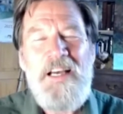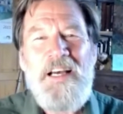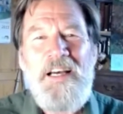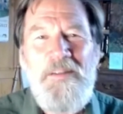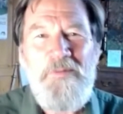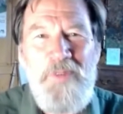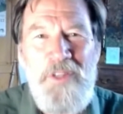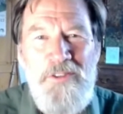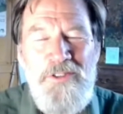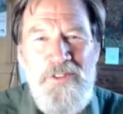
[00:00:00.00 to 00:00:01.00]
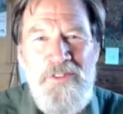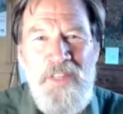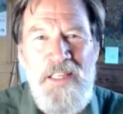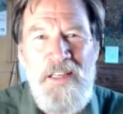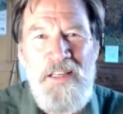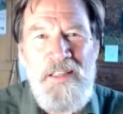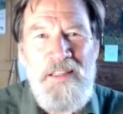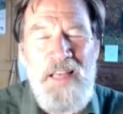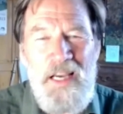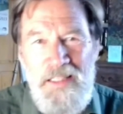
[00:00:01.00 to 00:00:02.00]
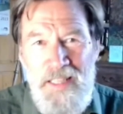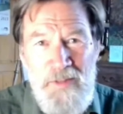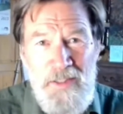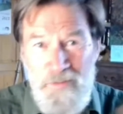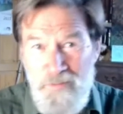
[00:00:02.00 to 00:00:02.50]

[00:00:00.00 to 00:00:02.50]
We don't just need the academic